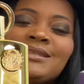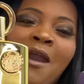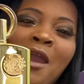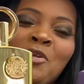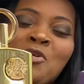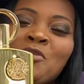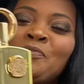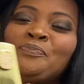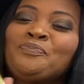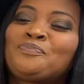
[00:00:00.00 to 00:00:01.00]
kind of
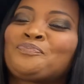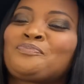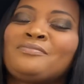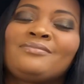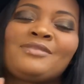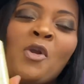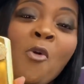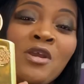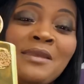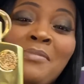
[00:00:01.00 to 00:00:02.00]

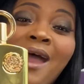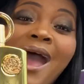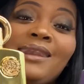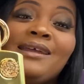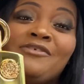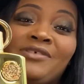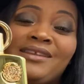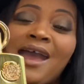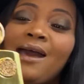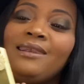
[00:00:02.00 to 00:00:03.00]
corny, but I love it.
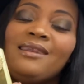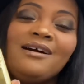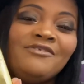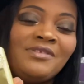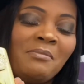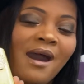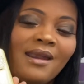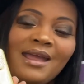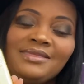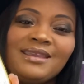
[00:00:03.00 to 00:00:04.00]
I love the
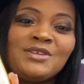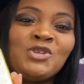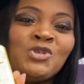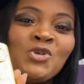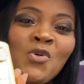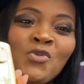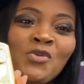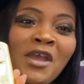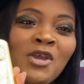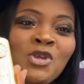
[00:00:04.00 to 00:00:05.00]
bottle. I think it's so
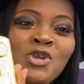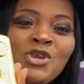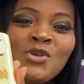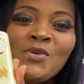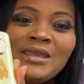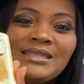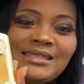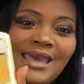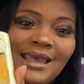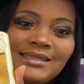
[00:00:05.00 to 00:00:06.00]
cute and
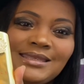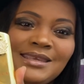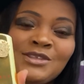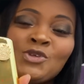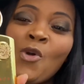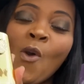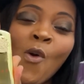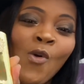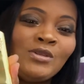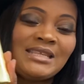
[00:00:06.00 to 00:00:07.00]
sexy. It's
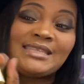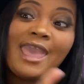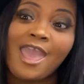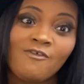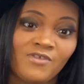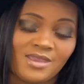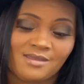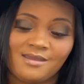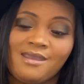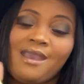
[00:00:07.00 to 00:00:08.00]
gold, it's
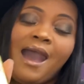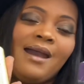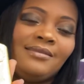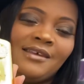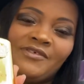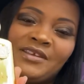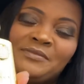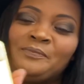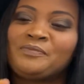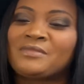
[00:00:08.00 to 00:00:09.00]
heavy. I love it.